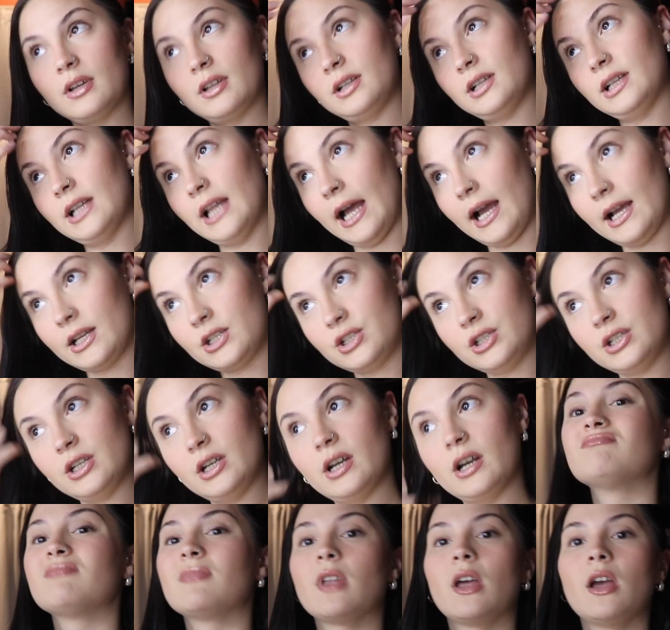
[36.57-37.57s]
last
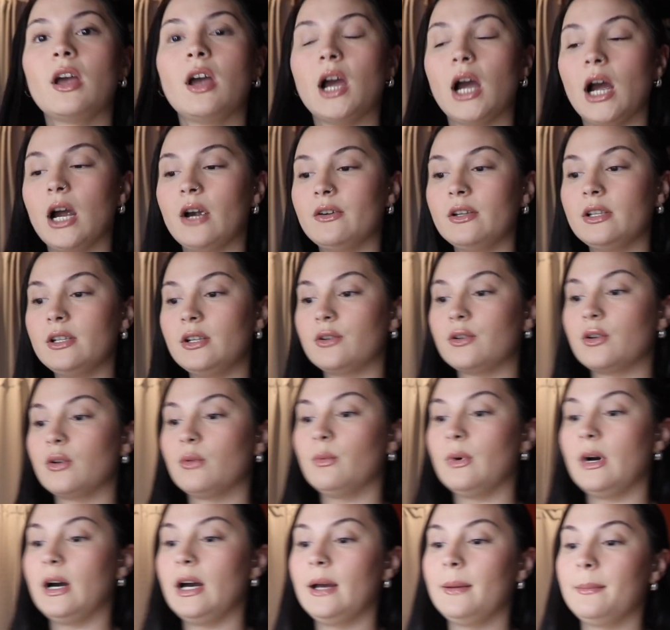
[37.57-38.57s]
year. I really don't know
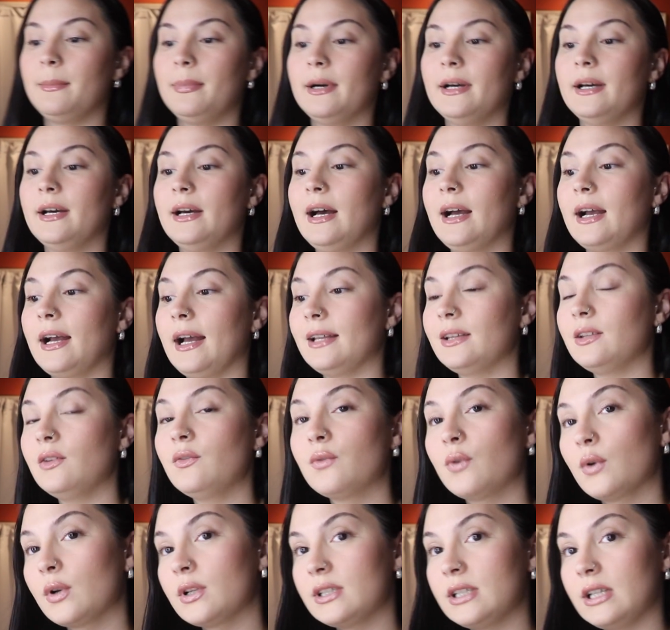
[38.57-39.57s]
why, but I got the
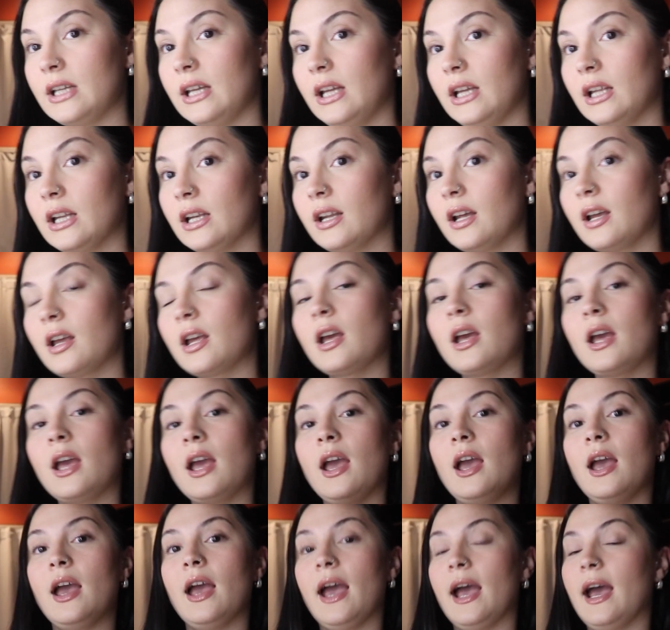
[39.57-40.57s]
14.
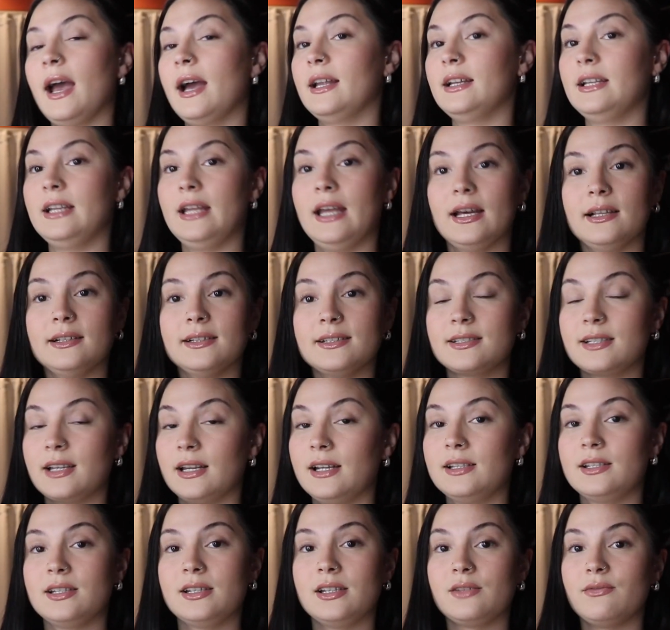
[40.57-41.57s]
And yeah, let's get
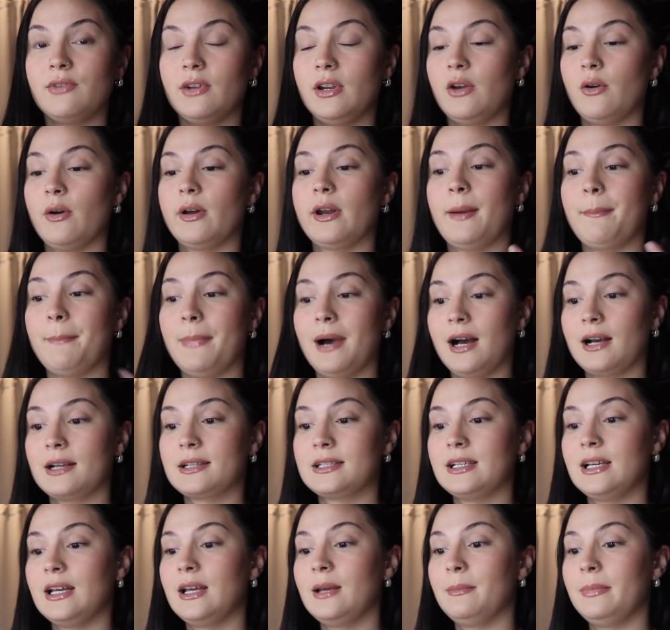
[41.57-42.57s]
into this video and
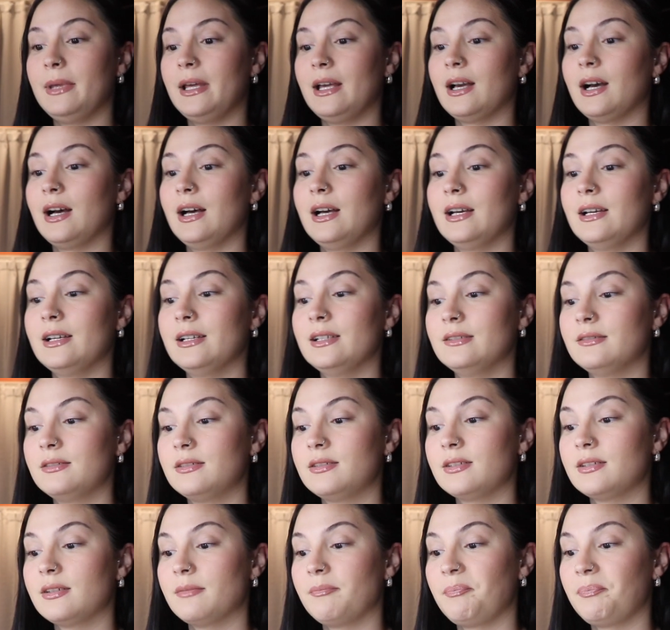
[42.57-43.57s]
unbox it
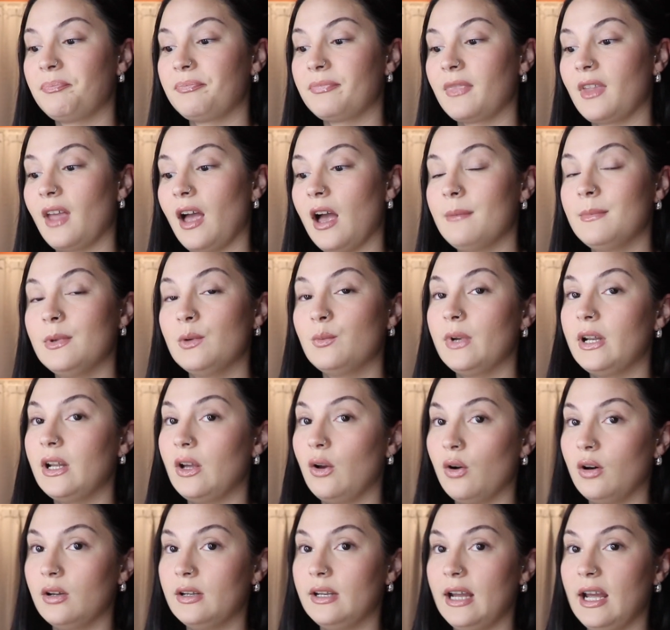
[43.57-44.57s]
because I've been
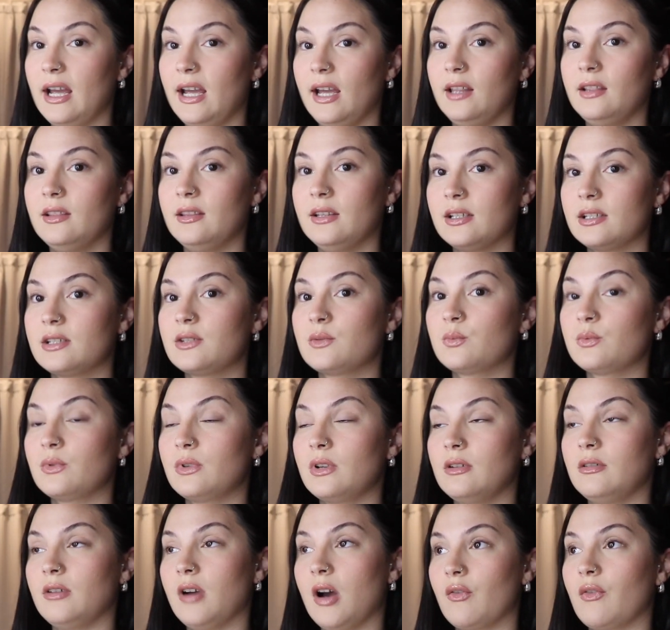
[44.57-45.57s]
waiting all day. This
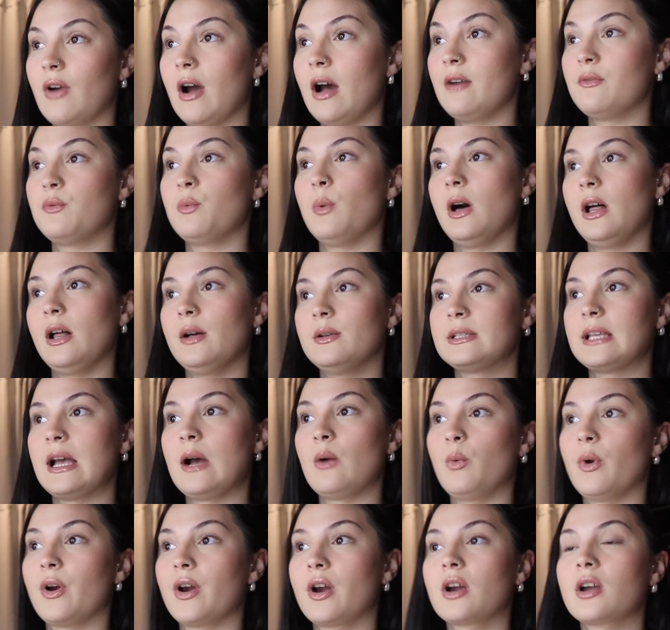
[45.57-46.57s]
arrived while I was
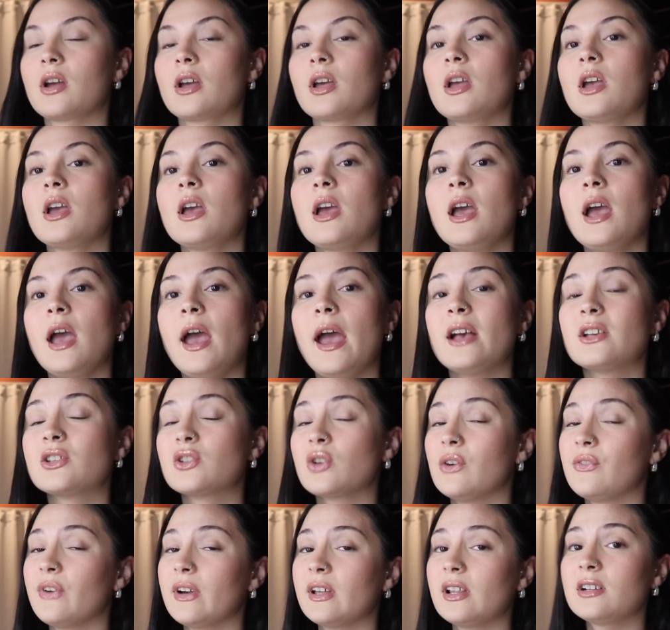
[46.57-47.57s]
at work,
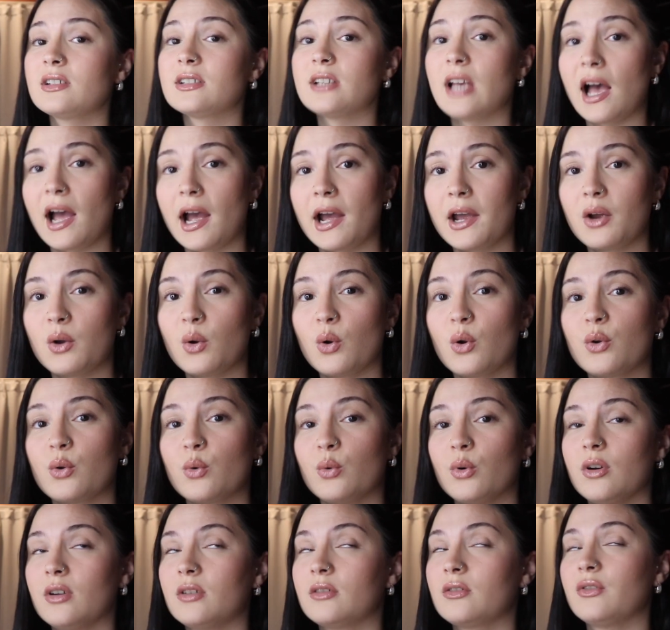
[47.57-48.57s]
so if I look tired
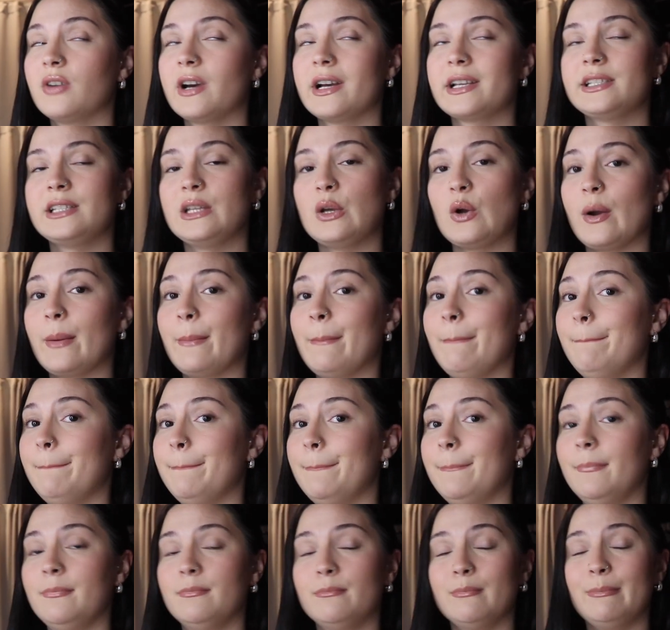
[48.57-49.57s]
or crusty or
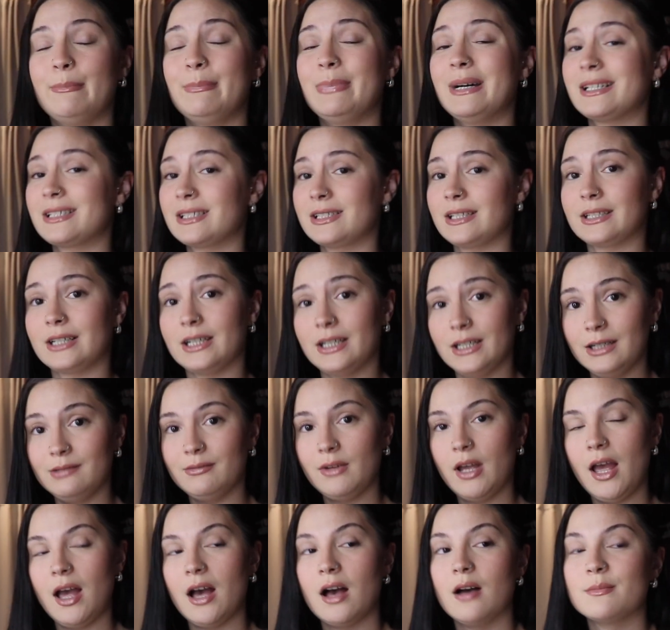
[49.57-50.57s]
busted up,
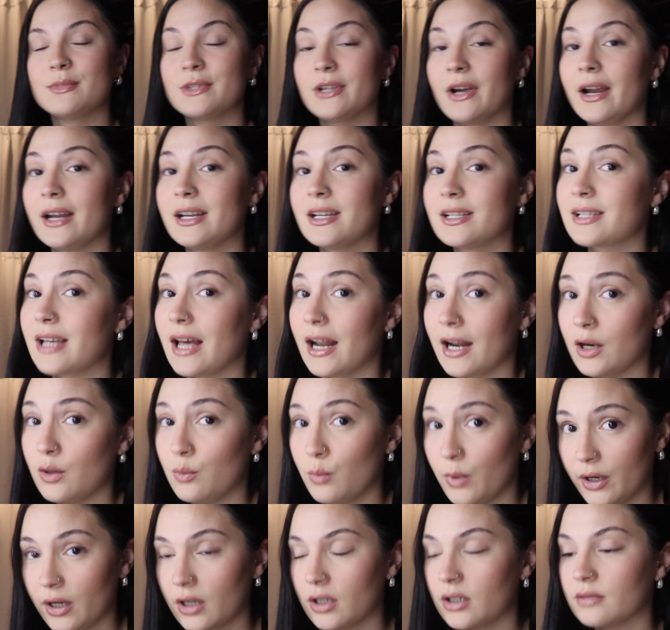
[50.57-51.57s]
I'm sorry, I just got out of
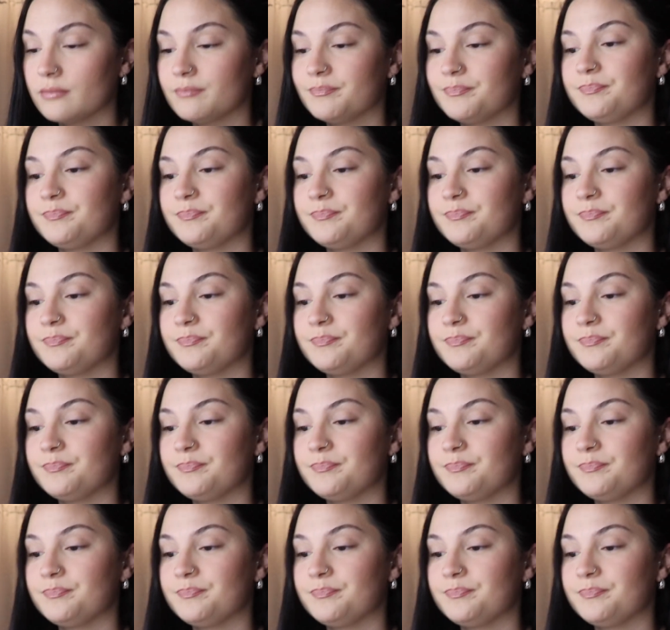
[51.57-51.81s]
work.